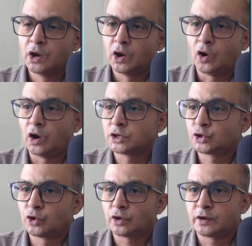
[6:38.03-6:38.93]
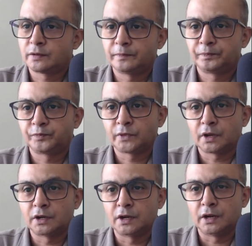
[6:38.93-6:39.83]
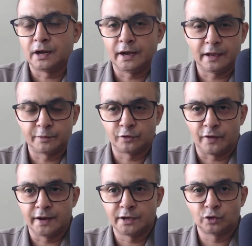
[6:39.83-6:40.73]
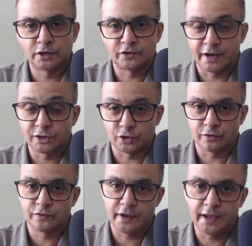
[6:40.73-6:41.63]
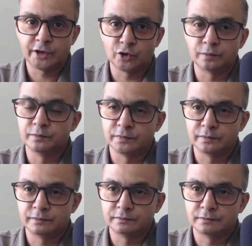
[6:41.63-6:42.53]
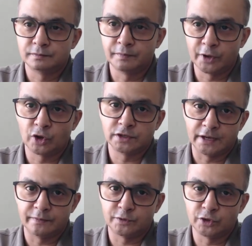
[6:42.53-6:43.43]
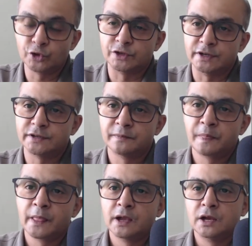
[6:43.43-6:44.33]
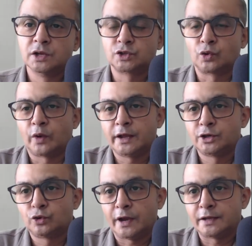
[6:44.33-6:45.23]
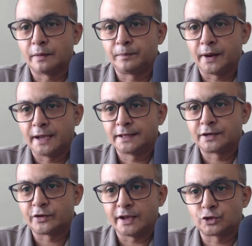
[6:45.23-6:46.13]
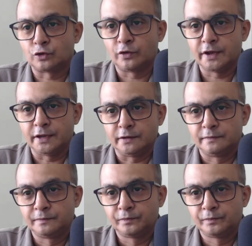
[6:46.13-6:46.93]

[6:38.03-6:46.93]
Also, I have to find out the trace of A cube because I have to use it. So what I do, I apply the trace over here.